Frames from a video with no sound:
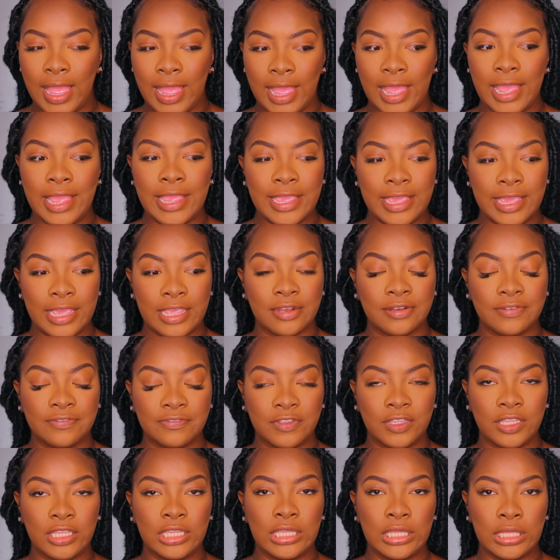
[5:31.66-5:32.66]
I
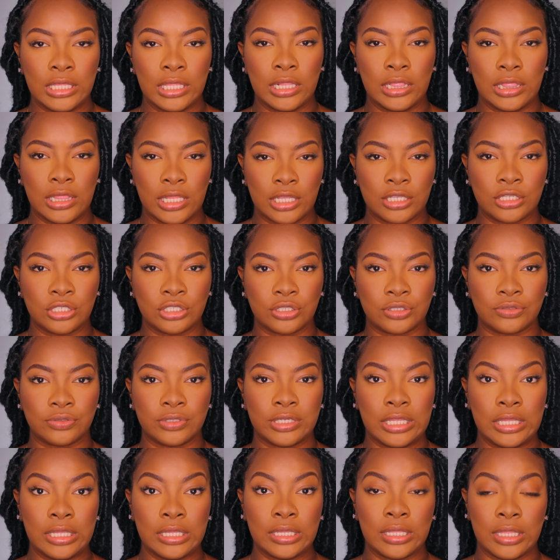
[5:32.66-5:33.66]
Envy
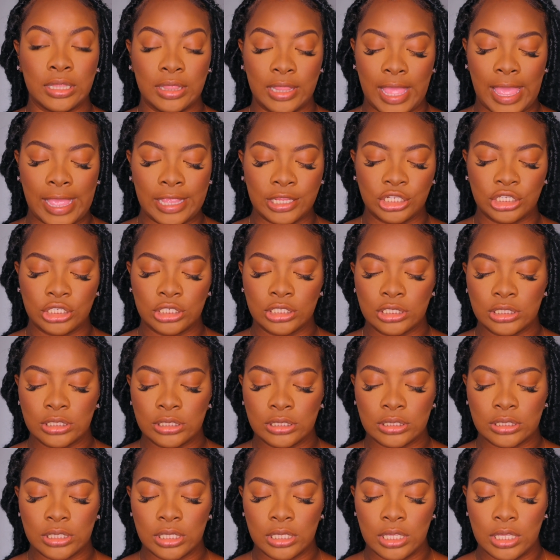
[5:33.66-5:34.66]
Luxury
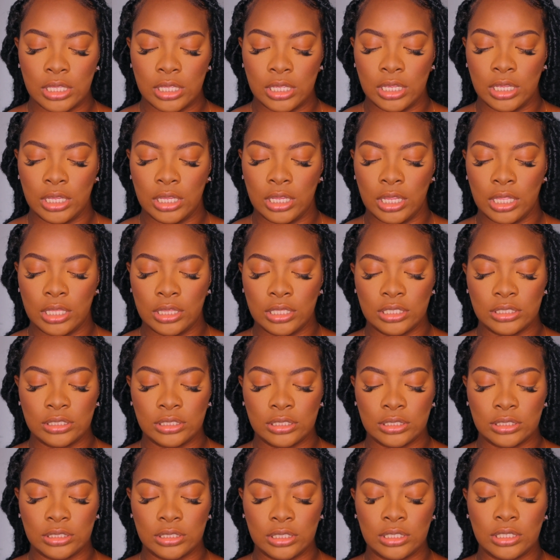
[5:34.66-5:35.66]
Lashes. And
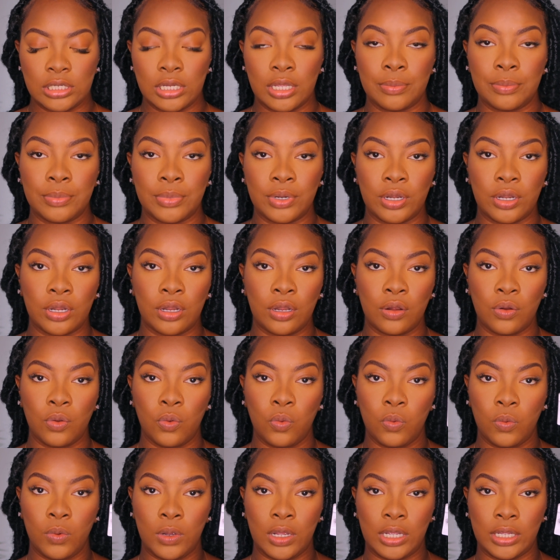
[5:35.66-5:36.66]
this is the number
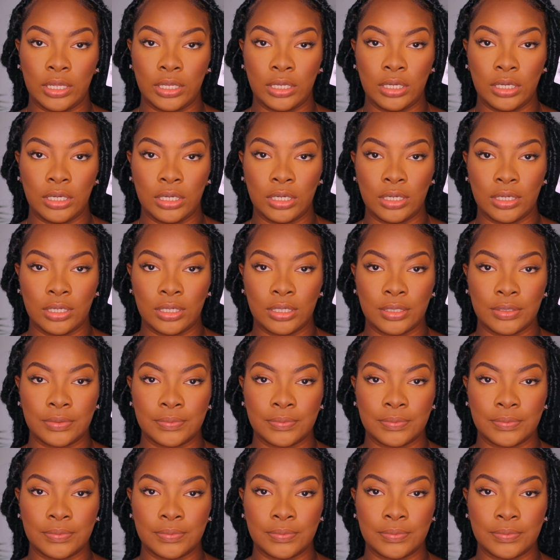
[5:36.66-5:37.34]
1.